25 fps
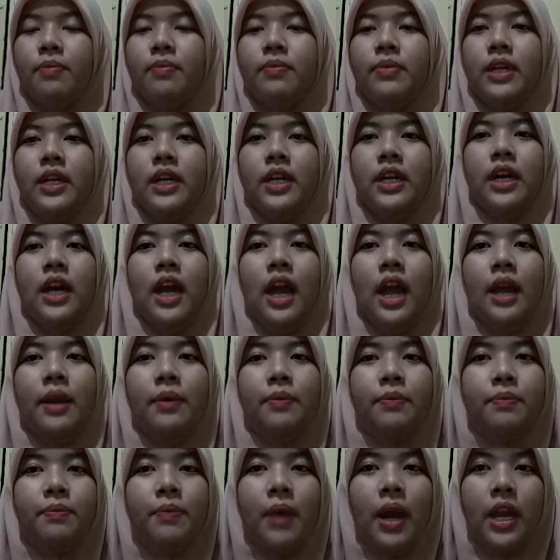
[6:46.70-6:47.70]

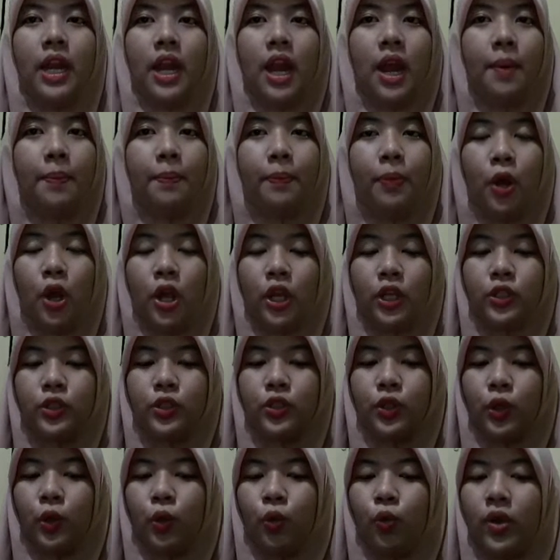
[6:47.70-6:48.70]
and by applying
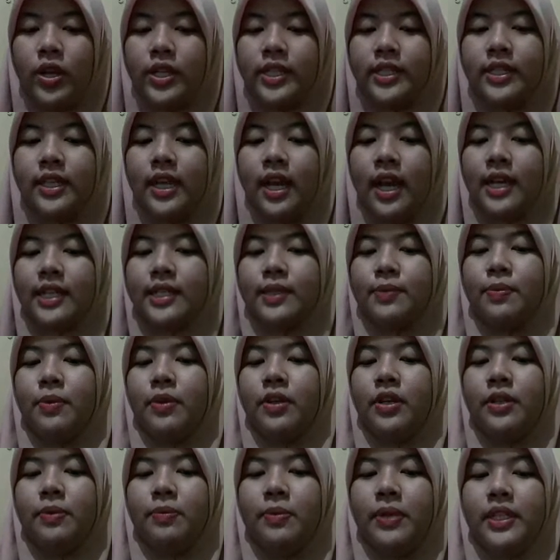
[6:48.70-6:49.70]
to
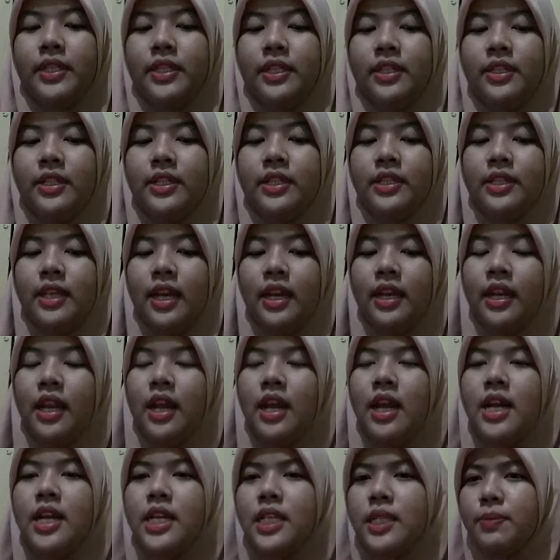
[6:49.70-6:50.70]
quasi-experimental design,
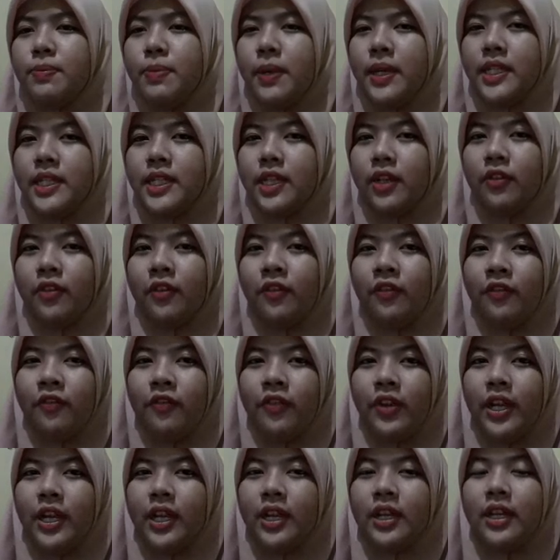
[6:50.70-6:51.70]

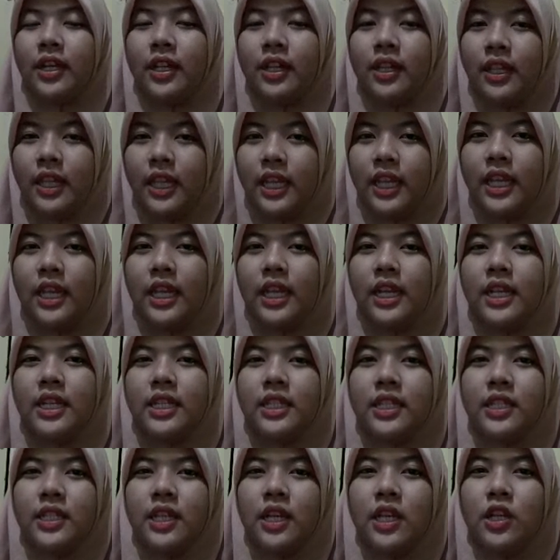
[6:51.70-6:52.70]
specifically
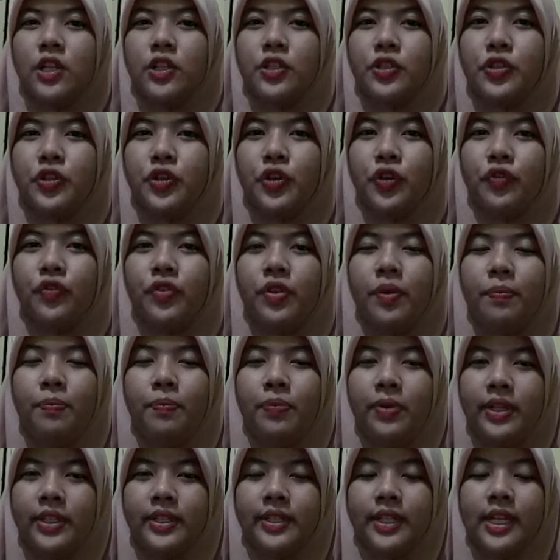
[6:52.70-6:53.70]
is through the
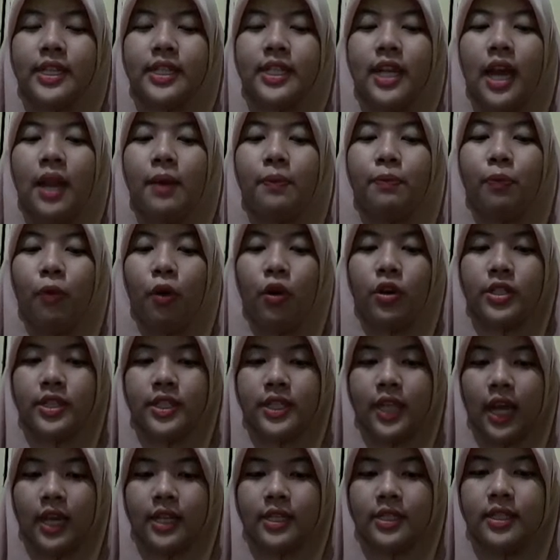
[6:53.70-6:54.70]
pretest and
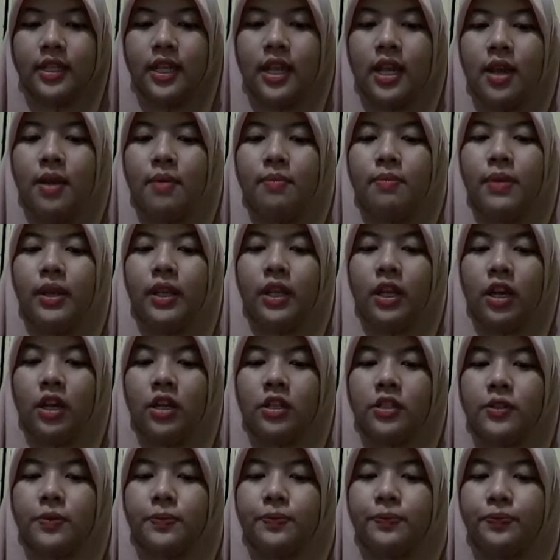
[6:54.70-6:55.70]
post-test,
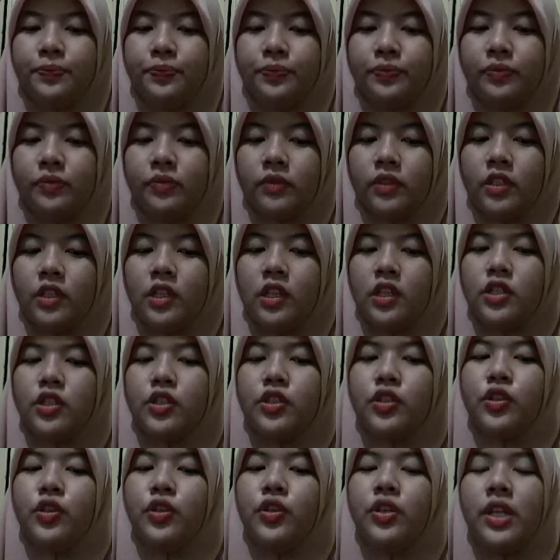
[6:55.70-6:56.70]
because
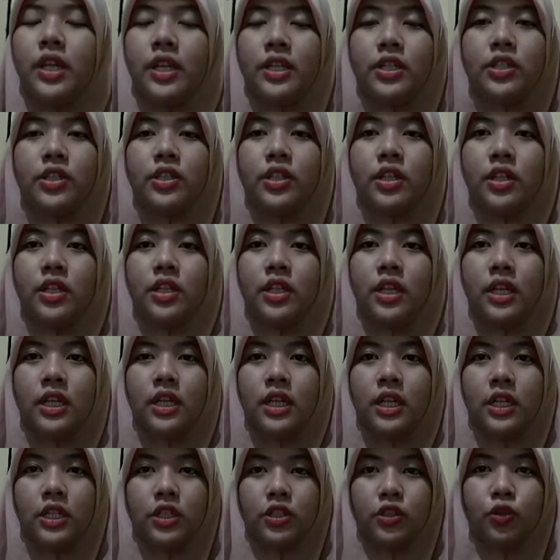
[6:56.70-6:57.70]
student
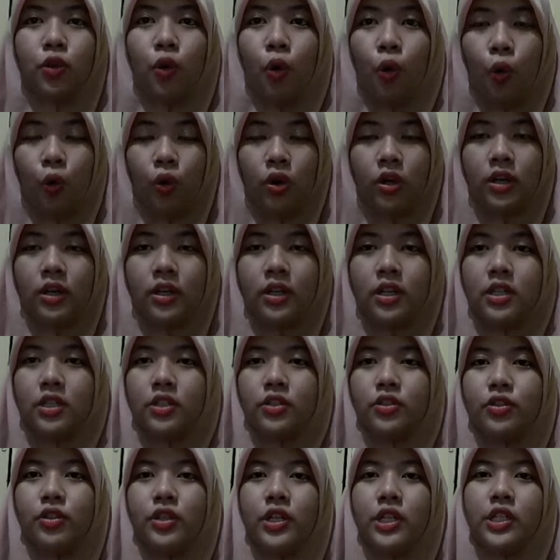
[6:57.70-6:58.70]
score
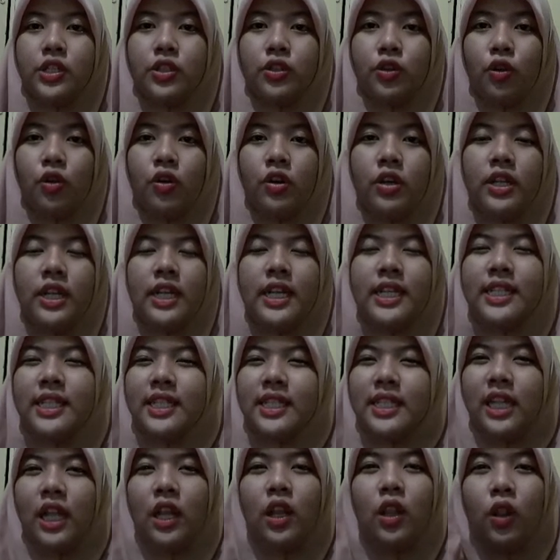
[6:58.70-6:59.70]
is
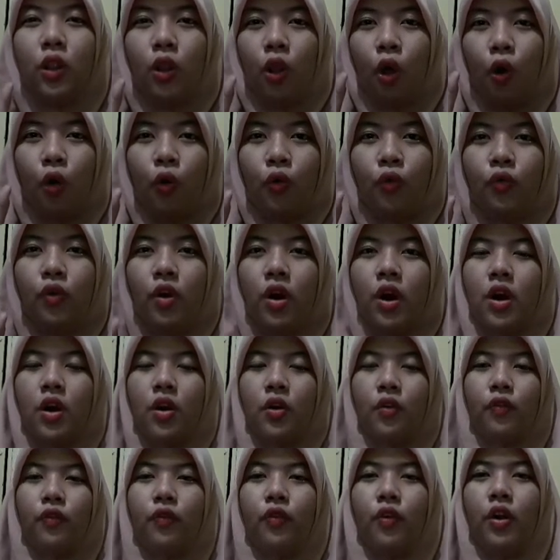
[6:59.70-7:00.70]
still low
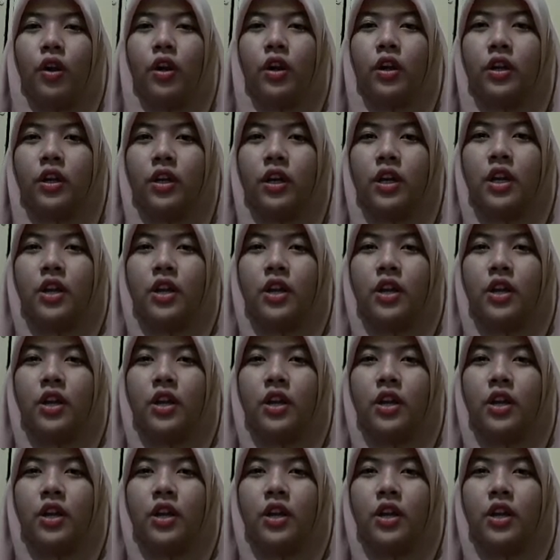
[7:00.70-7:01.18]
for